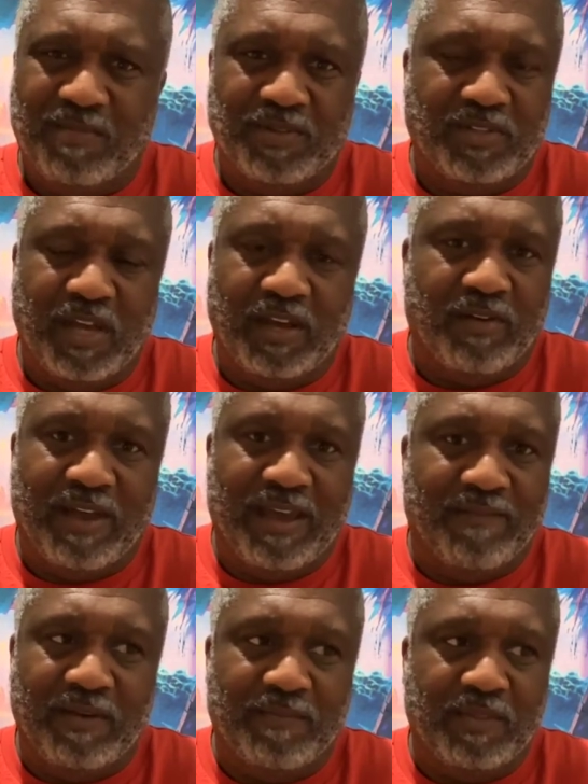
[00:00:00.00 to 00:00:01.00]
Most of y'all don't
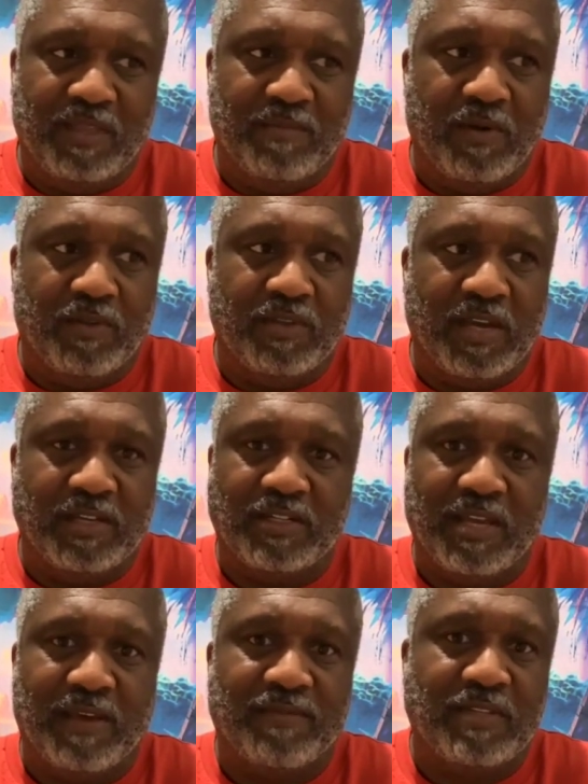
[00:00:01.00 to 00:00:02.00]
have empathy. Most of y'all
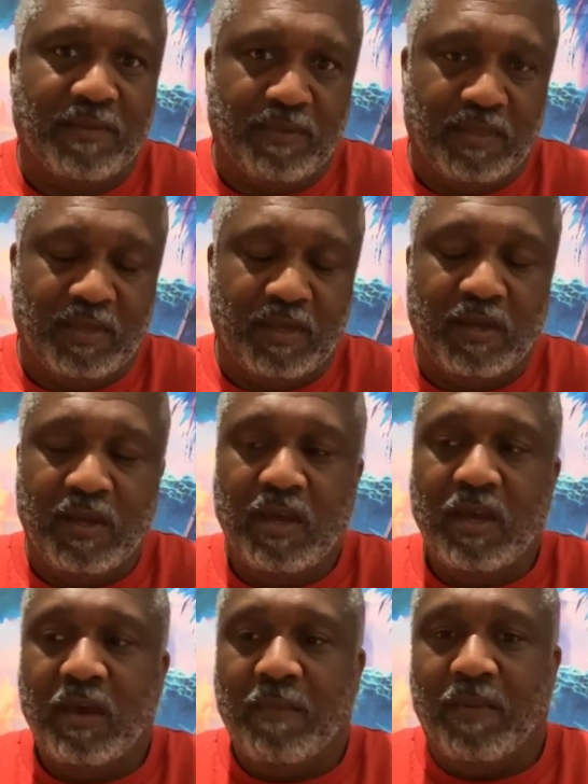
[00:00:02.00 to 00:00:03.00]
just have sympathy.
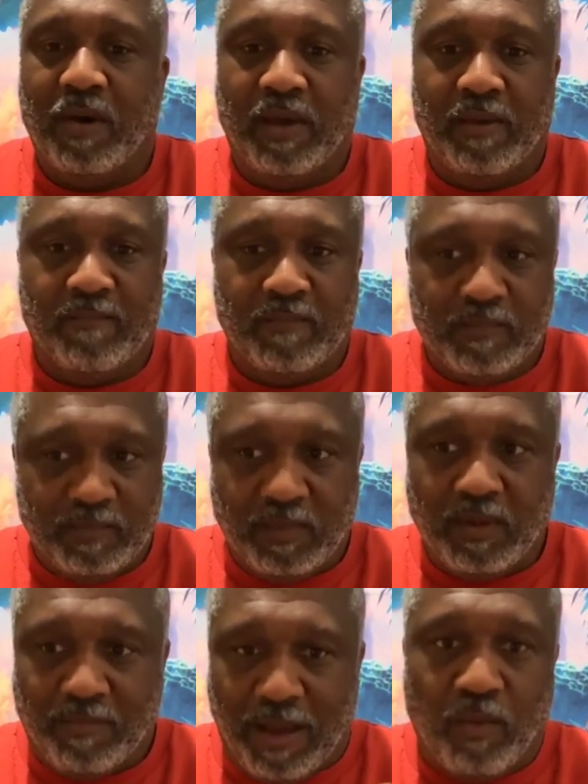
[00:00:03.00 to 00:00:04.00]
But
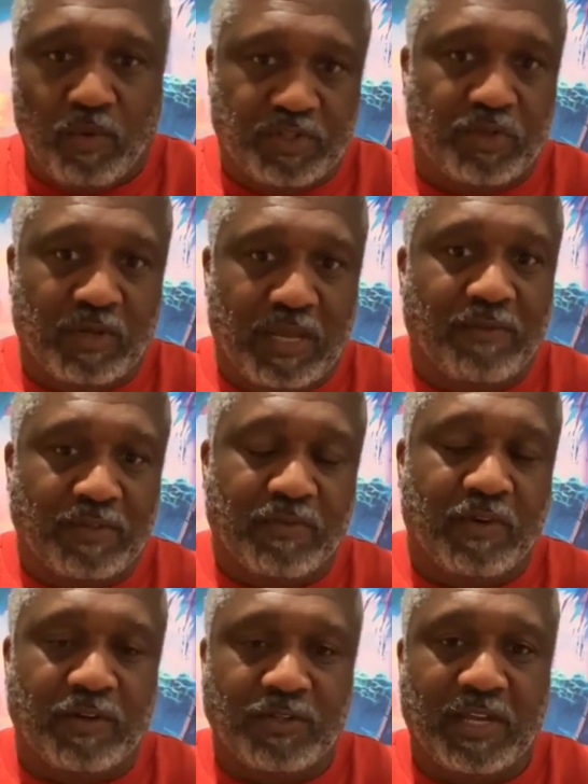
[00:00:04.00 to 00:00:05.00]
by what your
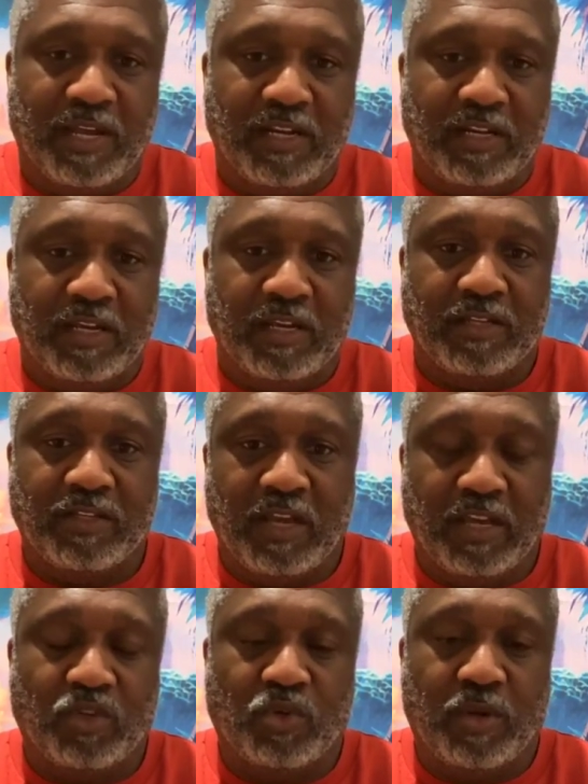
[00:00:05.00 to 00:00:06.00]
levels of understanding is,
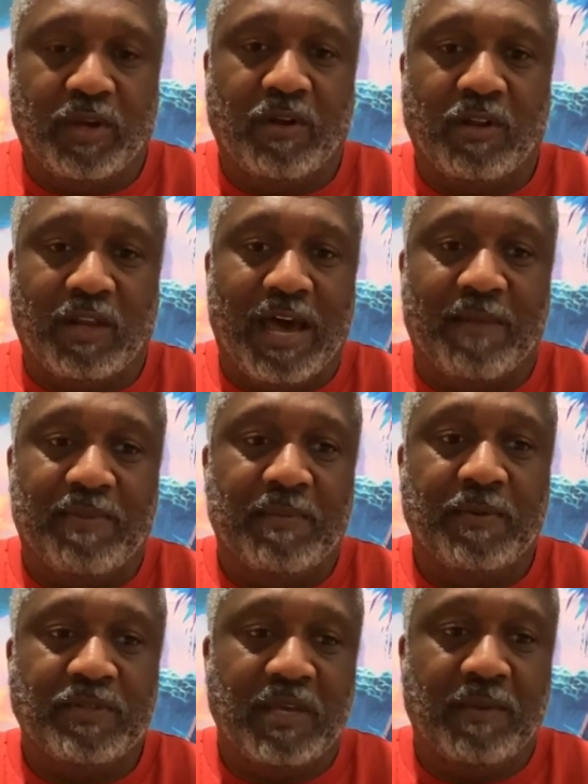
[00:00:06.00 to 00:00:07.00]
it triggered a lot of
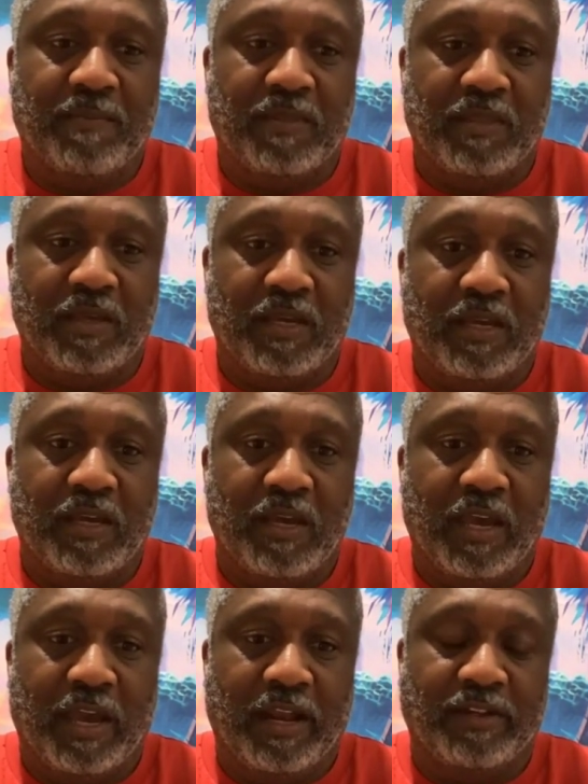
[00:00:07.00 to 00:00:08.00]
people's empathy,
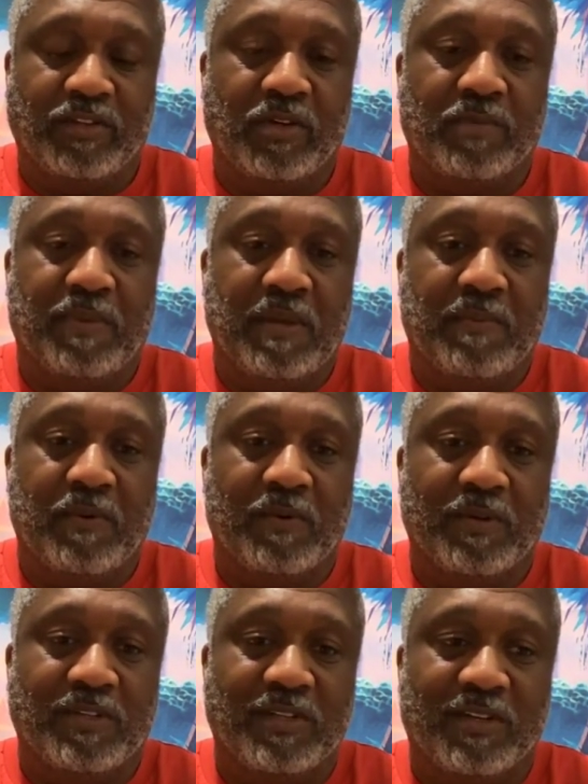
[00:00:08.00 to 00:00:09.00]
and it took
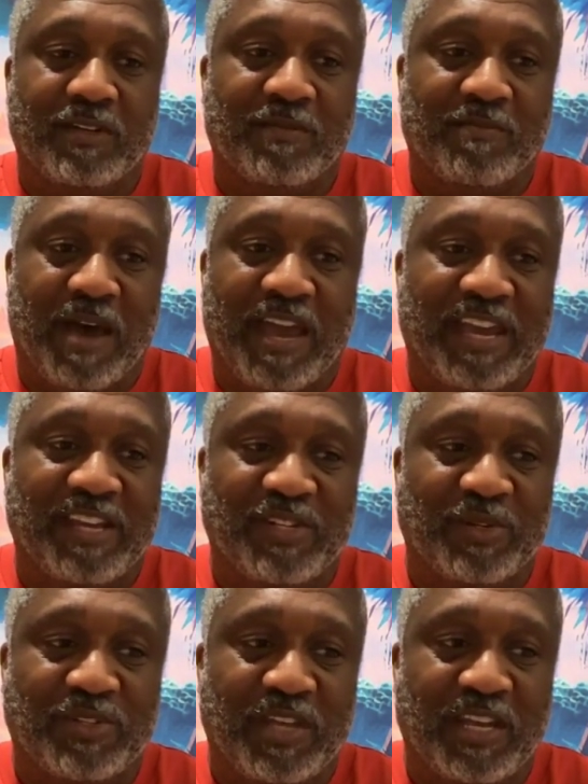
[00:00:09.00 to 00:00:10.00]
people into my
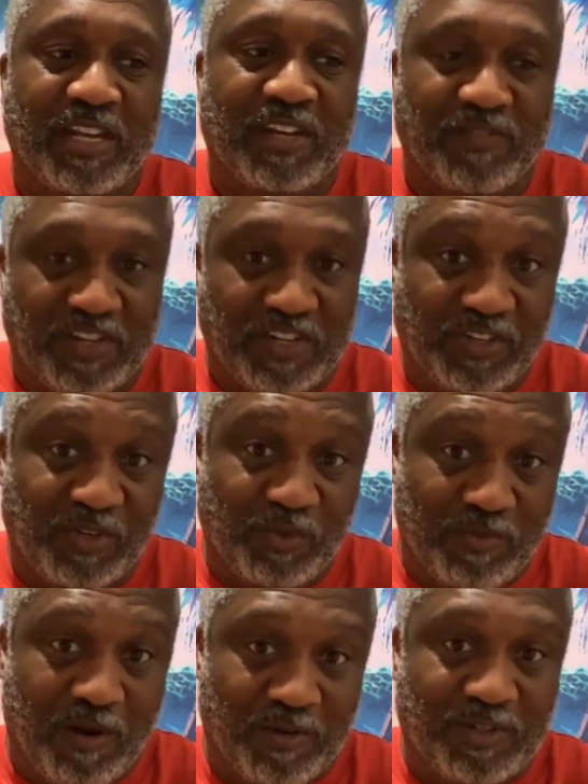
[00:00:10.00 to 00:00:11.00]
age-old saying of this
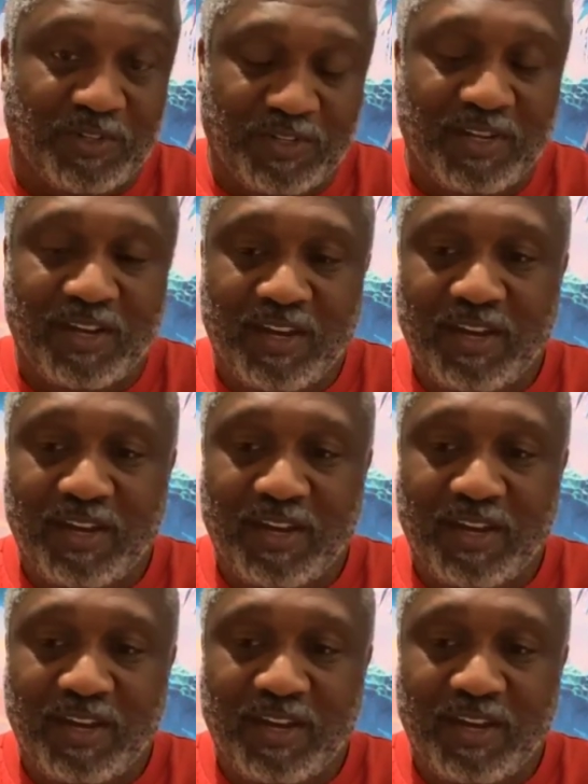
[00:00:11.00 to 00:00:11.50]
too much.